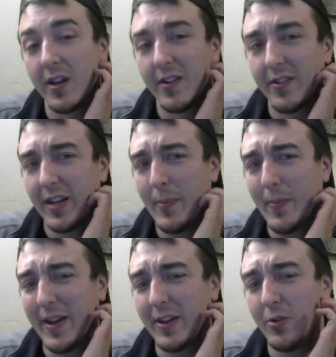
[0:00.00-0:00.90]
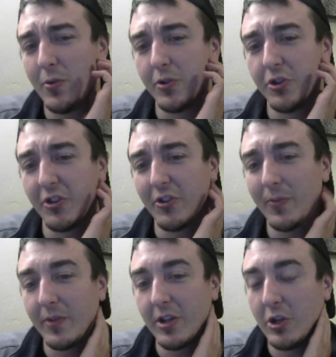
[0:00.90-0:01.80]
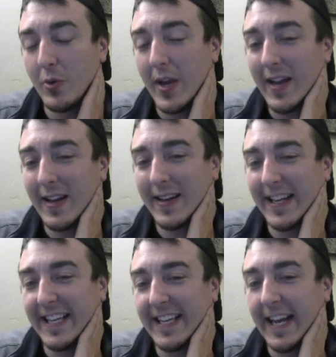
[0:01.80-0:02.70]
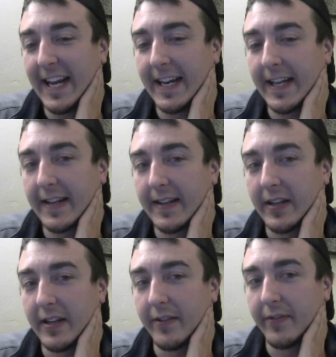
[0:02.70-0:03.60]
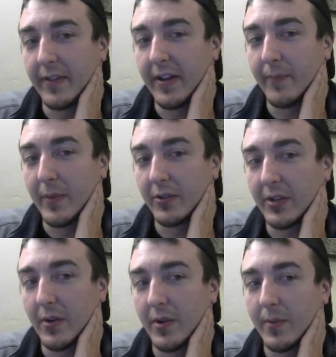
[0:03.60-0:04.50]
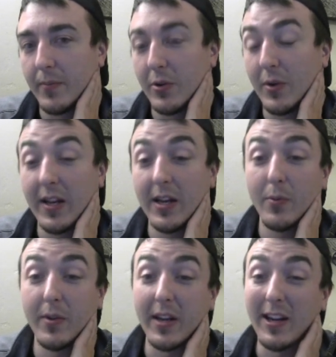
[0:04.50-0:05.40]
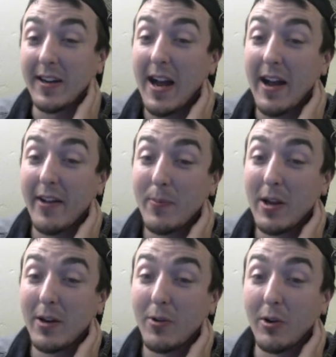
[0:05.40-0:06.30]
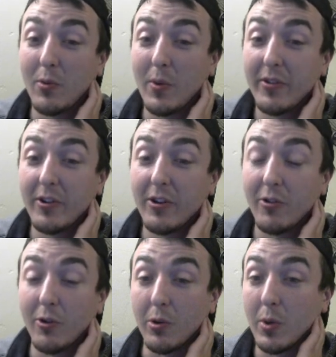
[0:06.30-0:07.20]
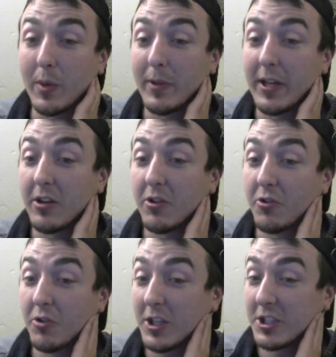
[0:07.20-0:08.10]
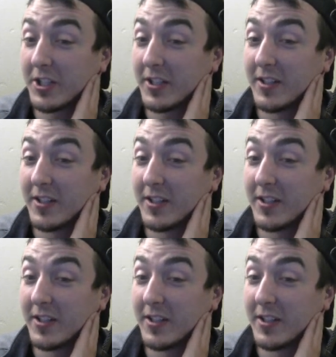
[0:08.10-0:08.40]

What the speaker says: keep in mind too, Schism, you can't negate it if they have Meltdown up. You can hit it with like a Cosmic or a Twisters or a Quick Play Destruction,